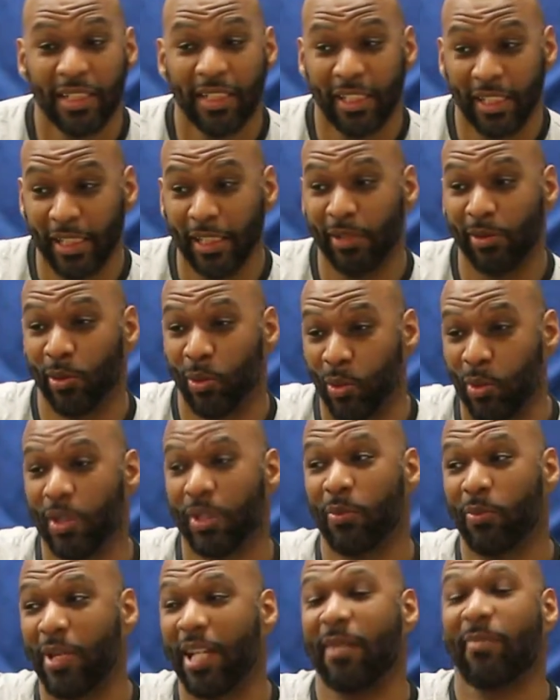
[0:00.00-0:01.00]
He's on
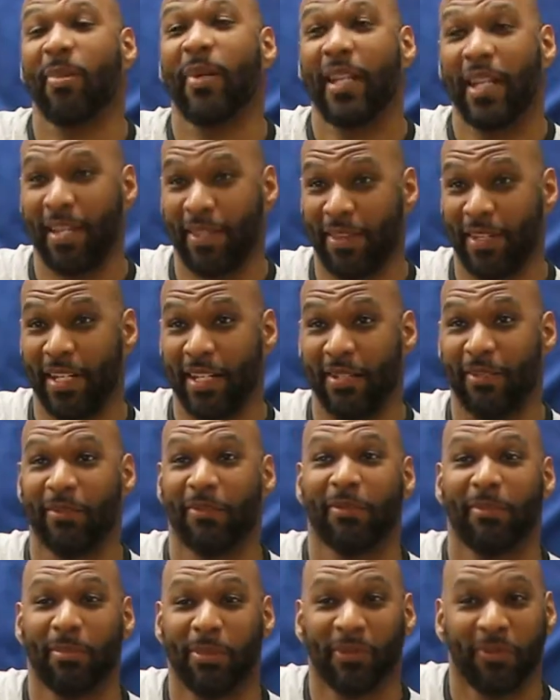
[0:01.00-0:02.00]
the right path now.
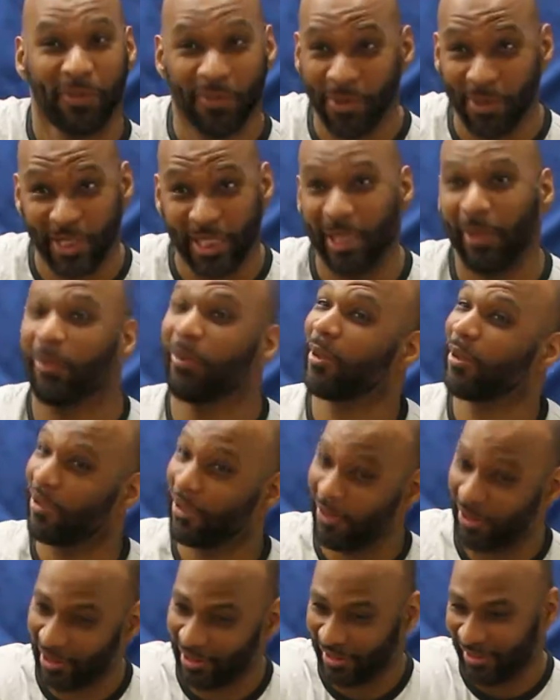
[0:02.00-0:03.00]
Before he
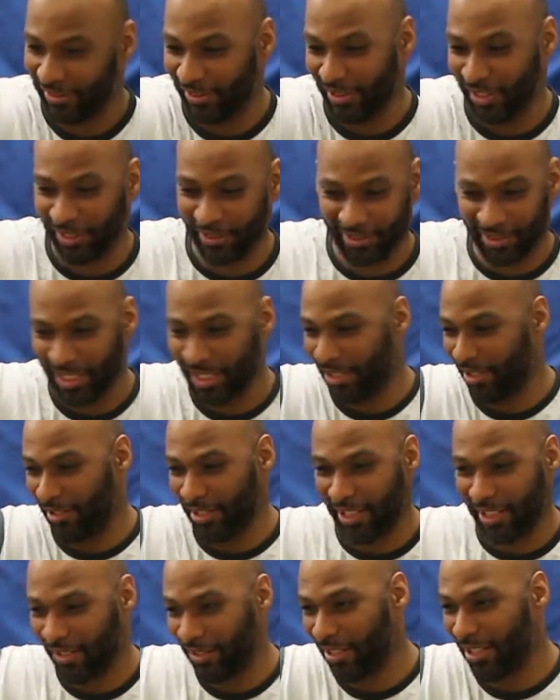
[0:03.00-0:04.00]
was just
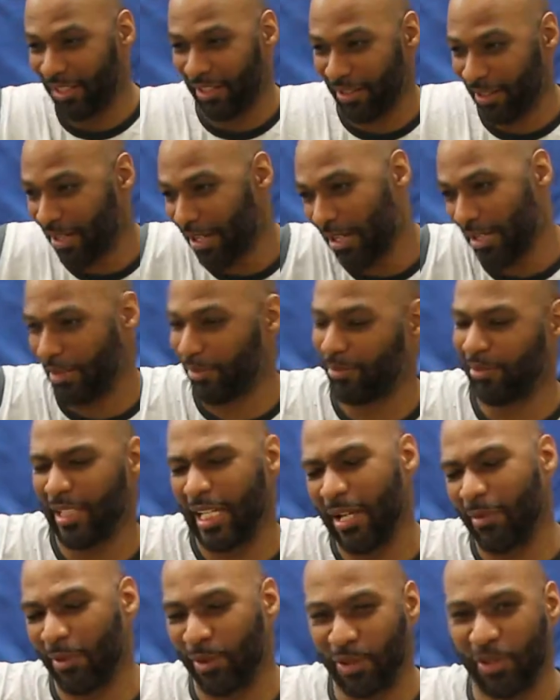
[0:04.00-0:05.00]
here. So
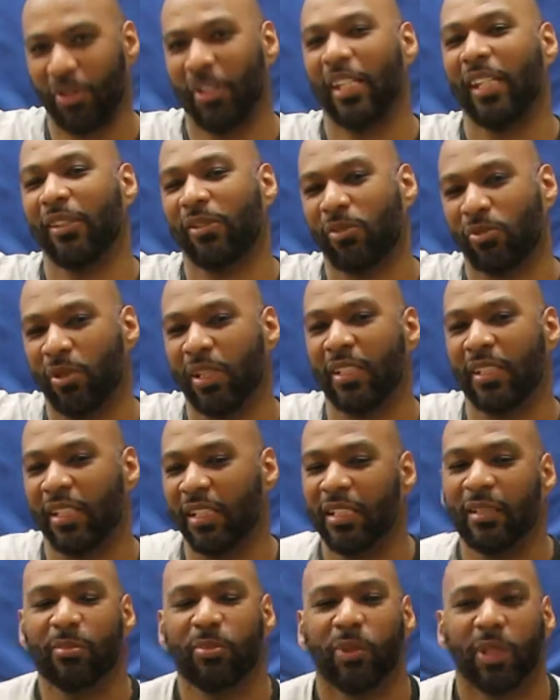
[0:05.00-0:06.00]
now he's
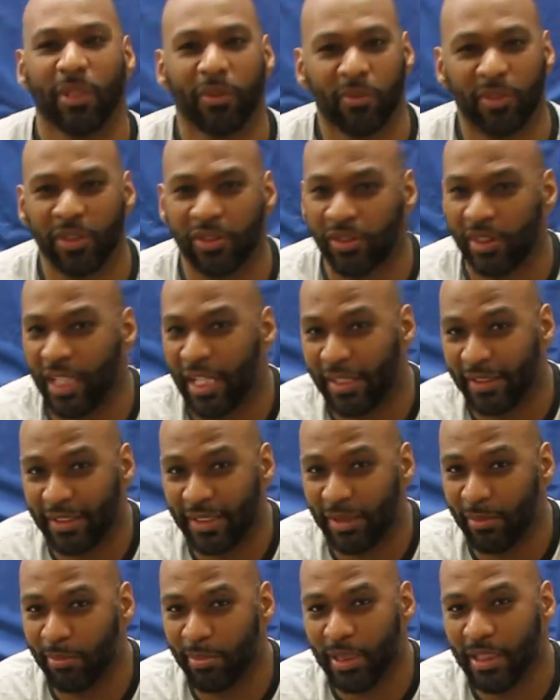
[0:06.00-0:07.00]
trending upward. We just got to
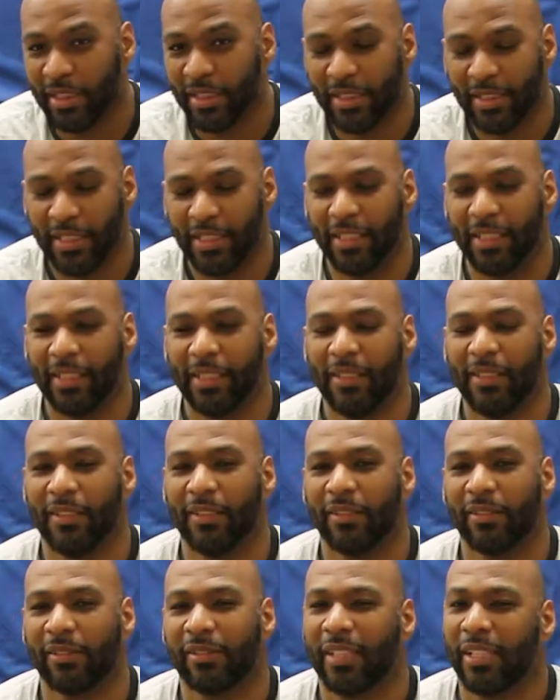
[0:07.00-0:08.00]
keep
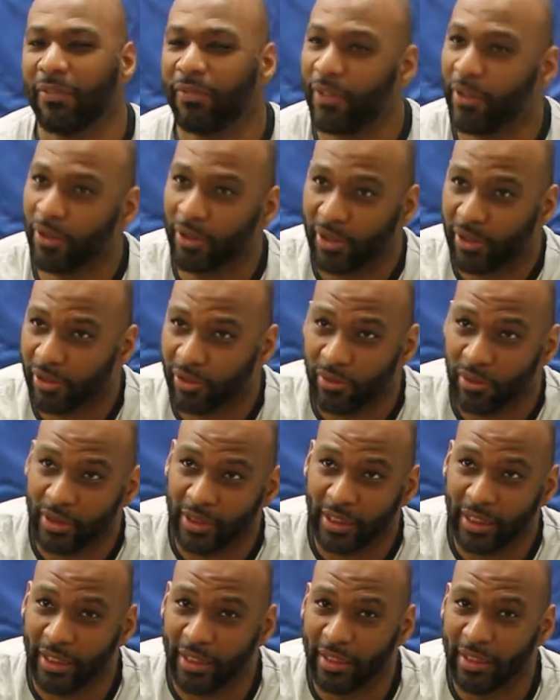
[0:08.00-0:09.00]
stay focused on
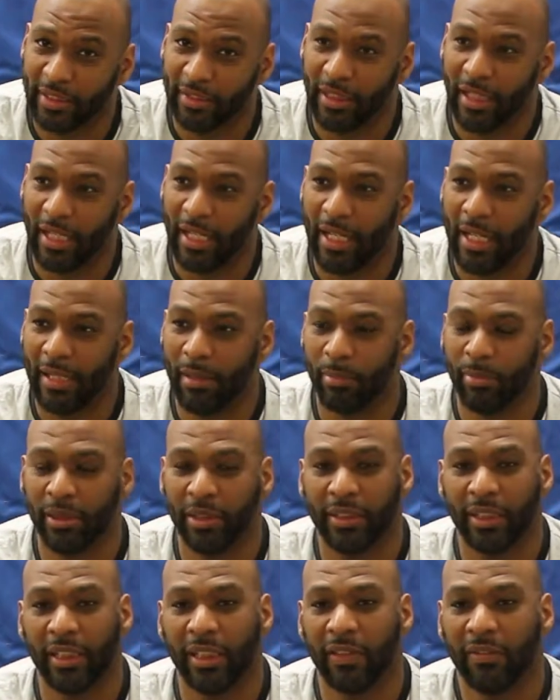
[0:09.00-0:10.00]
that. I
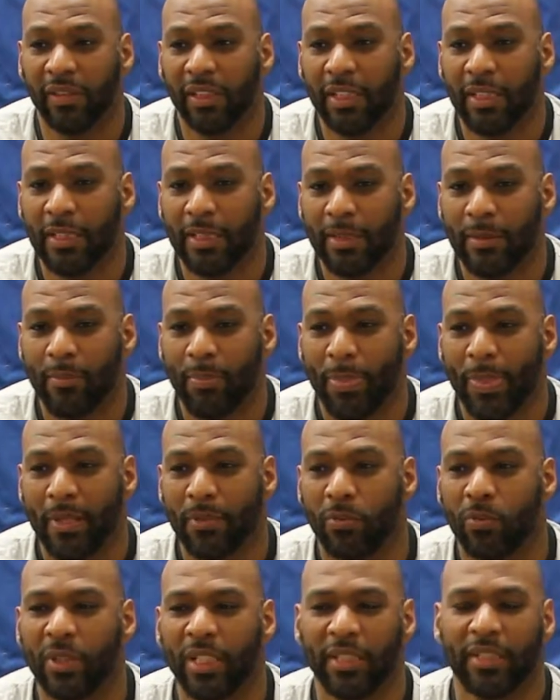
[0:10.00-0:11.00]
believe
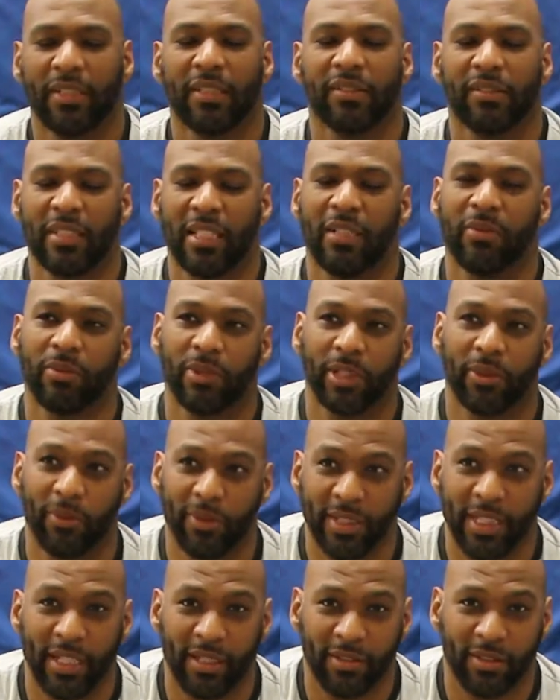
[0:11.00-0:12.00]
one does not work
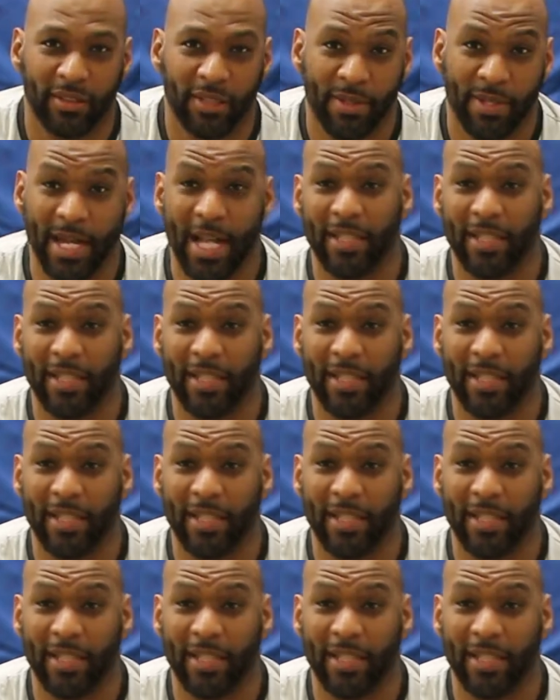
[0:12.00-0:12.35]
without the other.